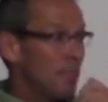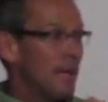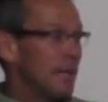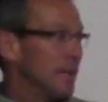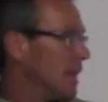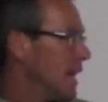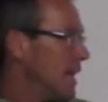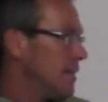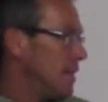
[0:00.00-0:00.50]
you're
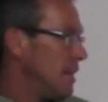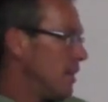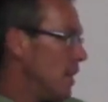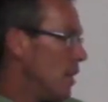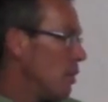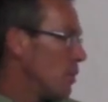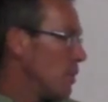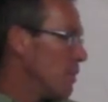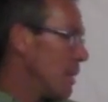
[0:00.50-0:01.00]
being lazy.
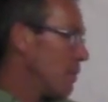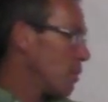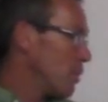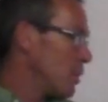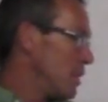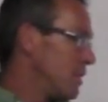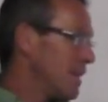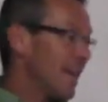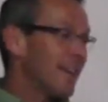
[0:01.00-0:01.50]
No, remember,
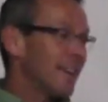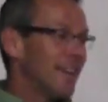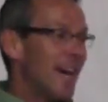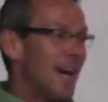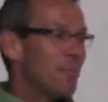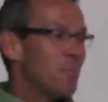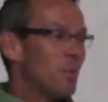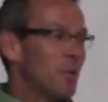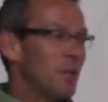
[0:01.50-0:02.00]
when you take a
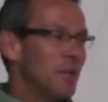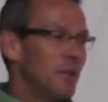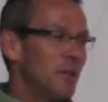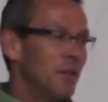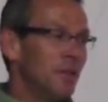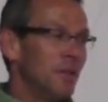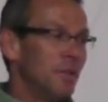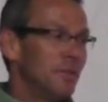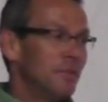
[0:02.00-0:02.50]
nap, what do you
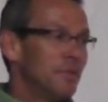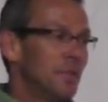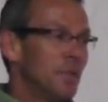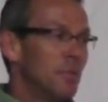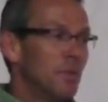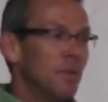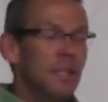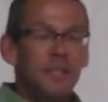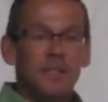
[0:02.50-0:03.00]
do?
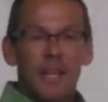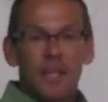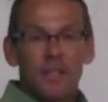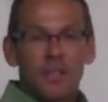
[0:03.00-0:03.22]
You release